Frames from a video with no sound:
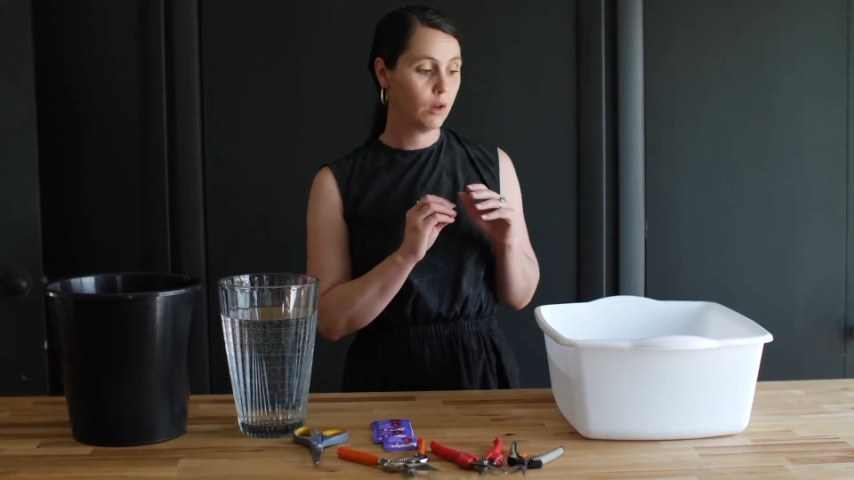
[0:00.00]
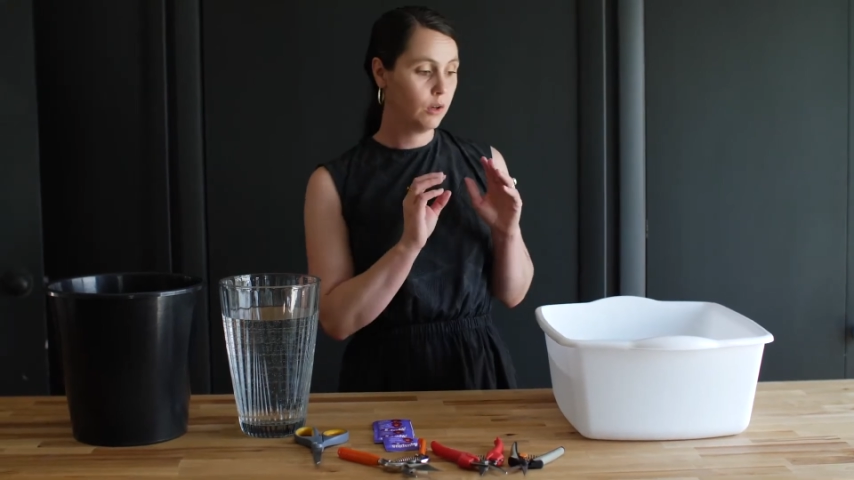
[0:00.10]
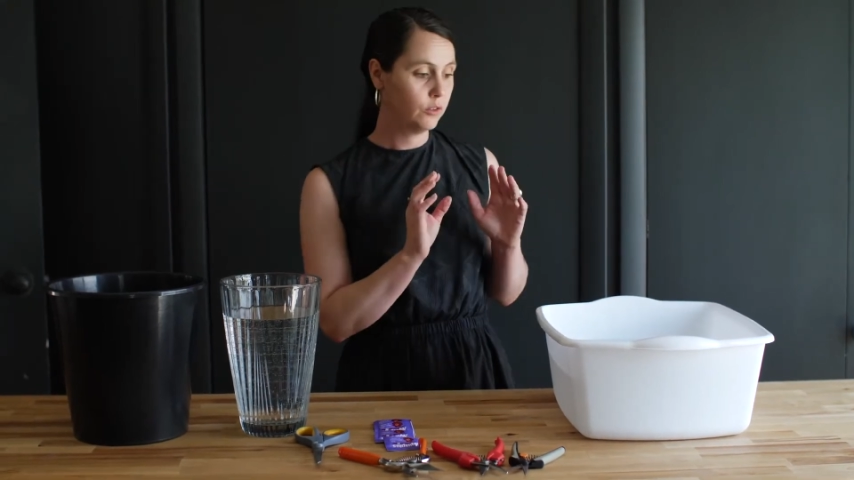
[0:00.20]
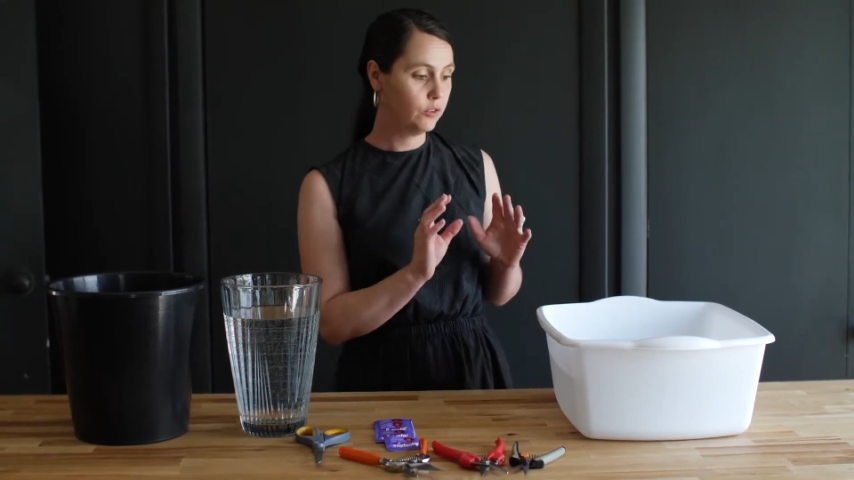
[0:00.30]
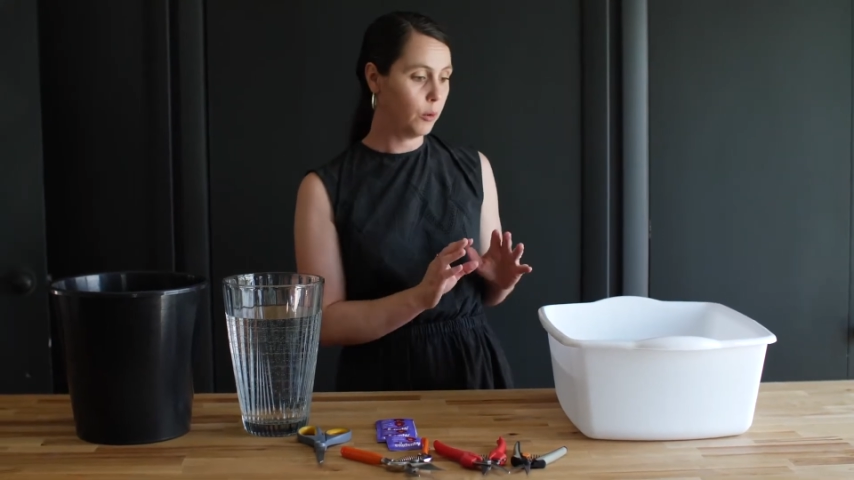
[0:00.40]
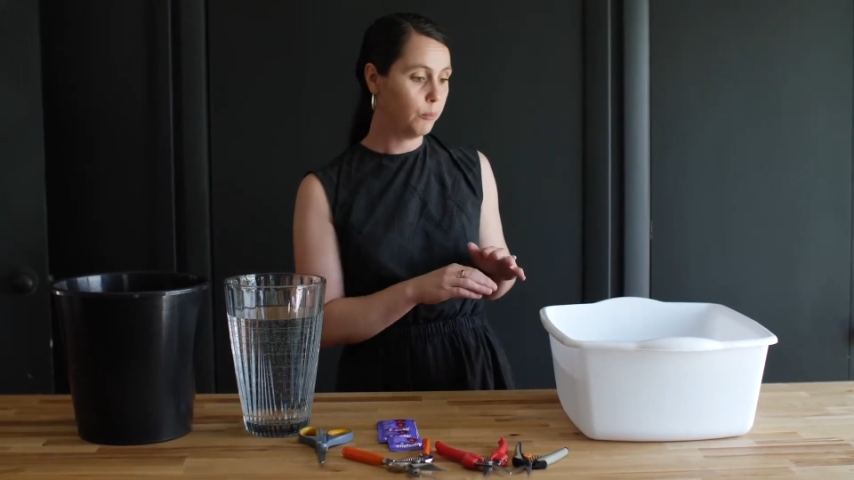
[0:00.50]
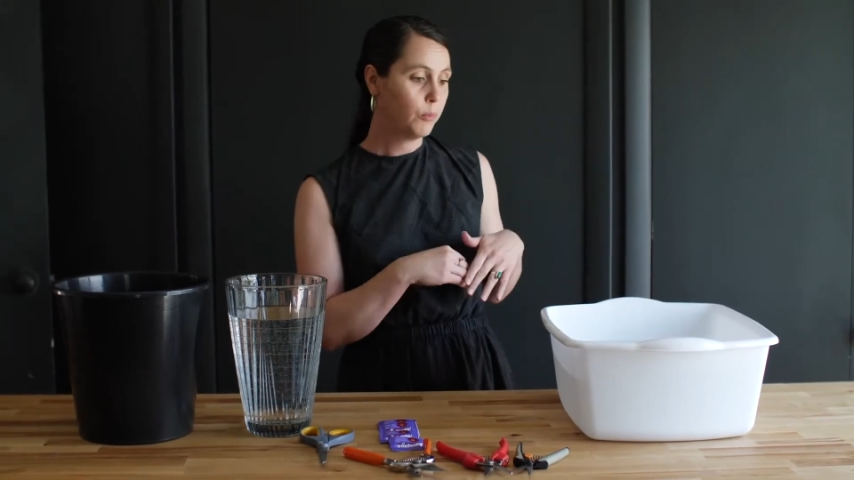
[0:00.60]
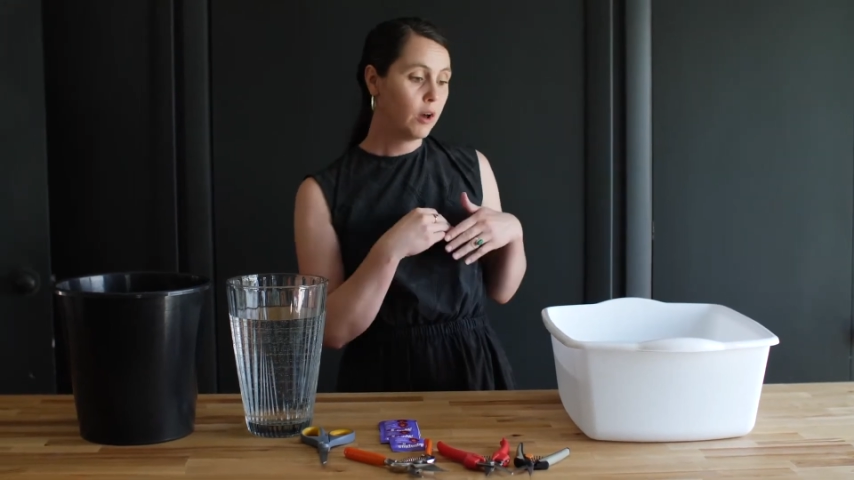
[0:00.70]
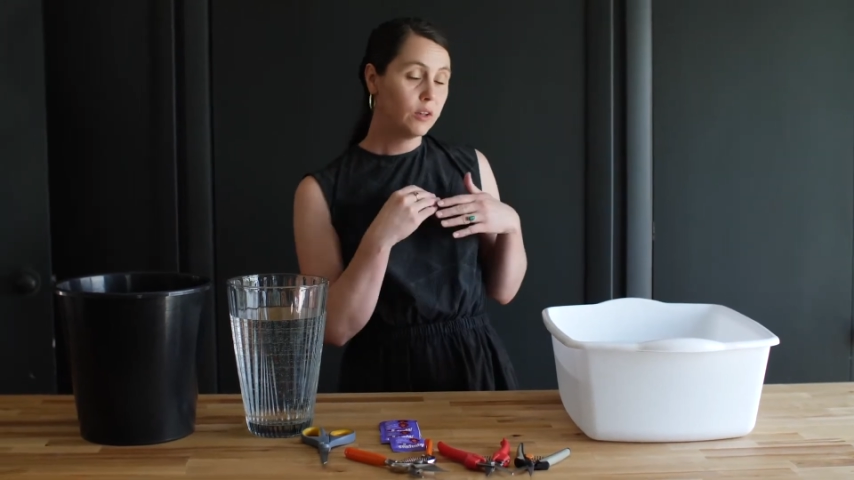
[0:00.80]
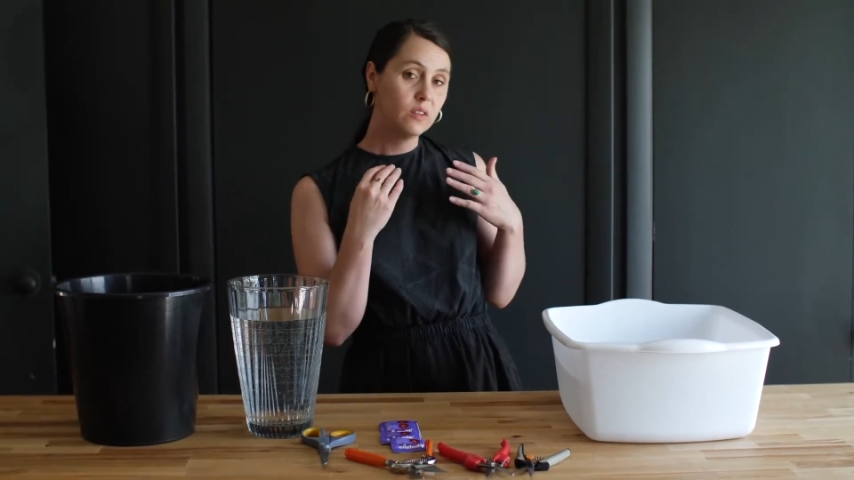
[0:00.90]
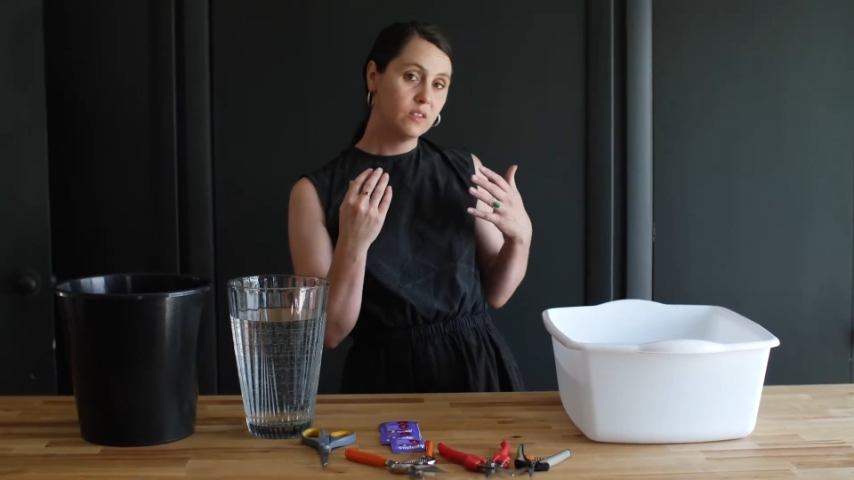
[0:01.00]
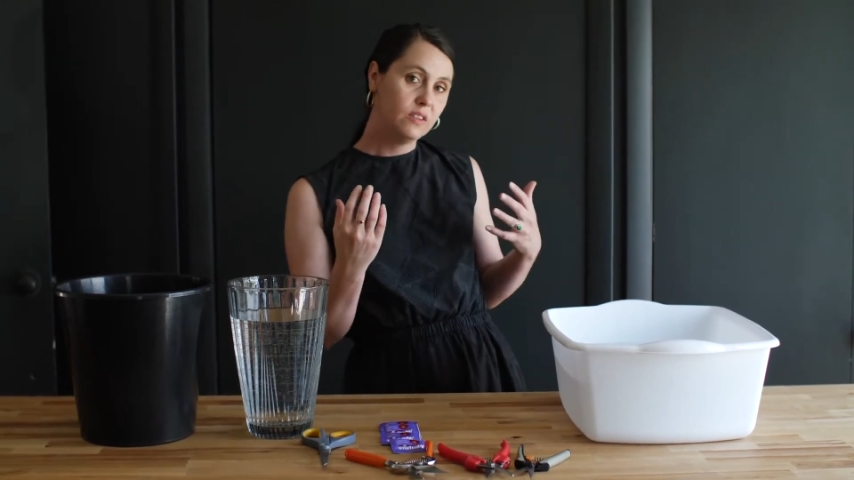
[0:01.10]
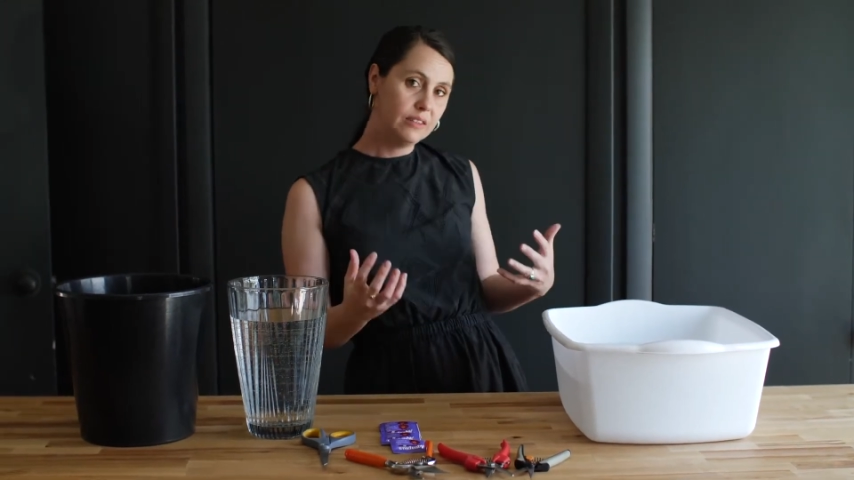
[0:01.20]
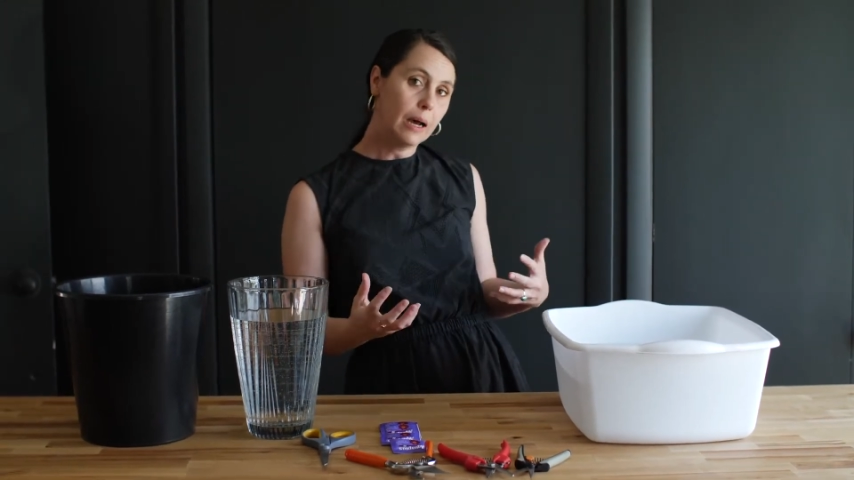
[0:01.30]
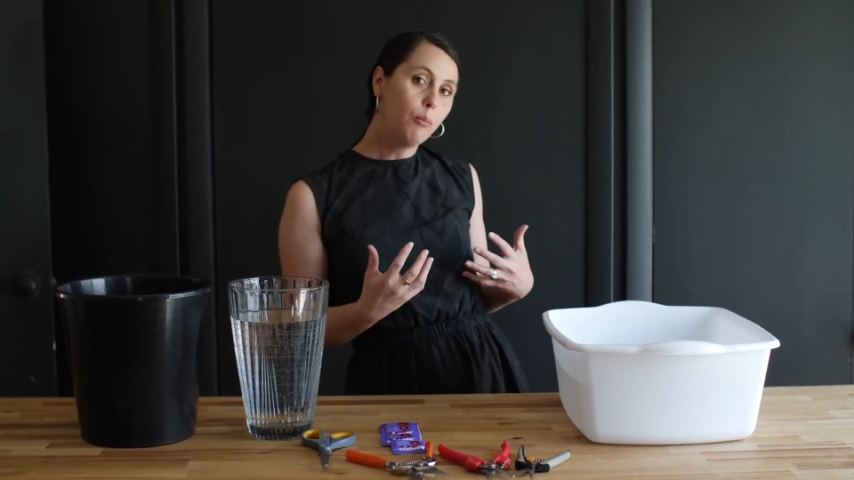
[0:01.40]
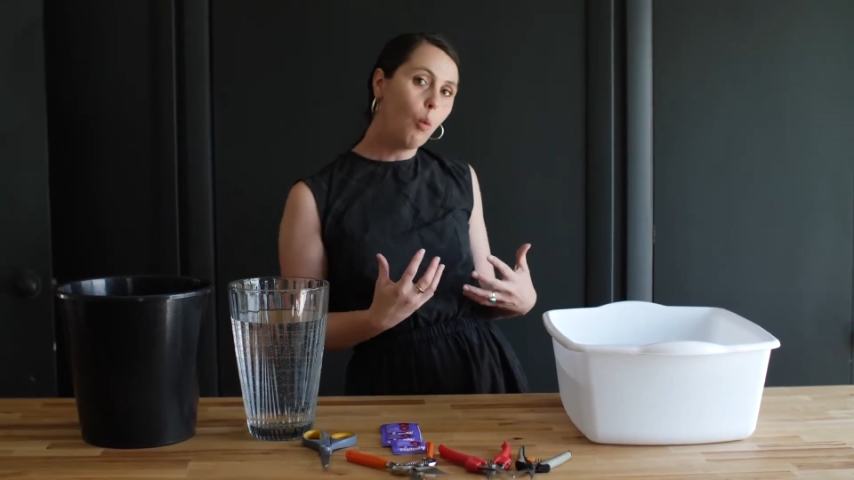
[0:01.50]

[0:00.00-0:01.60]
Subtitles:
So step